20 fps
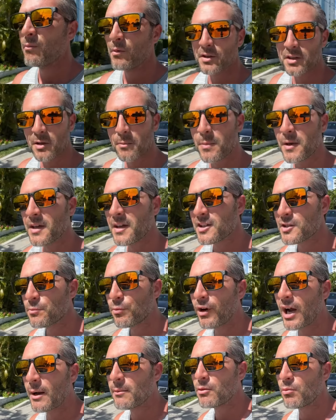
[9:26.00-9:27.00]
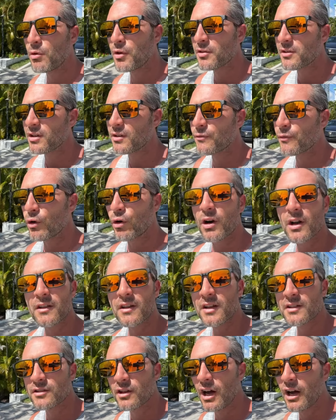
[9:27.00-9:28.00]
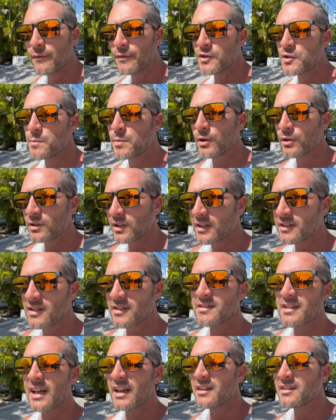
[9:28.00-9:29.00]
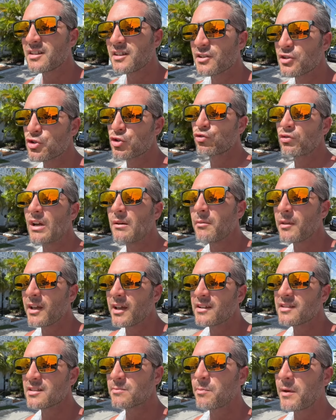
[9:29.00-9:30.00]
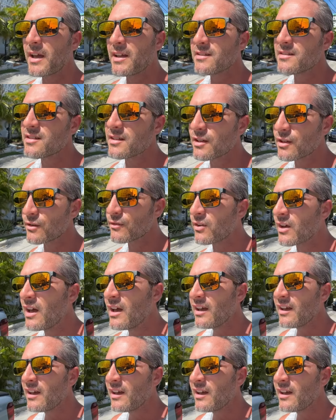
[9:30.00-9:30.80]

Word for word: But the biggest problem with converting these office buildings is that it's extremely expensive.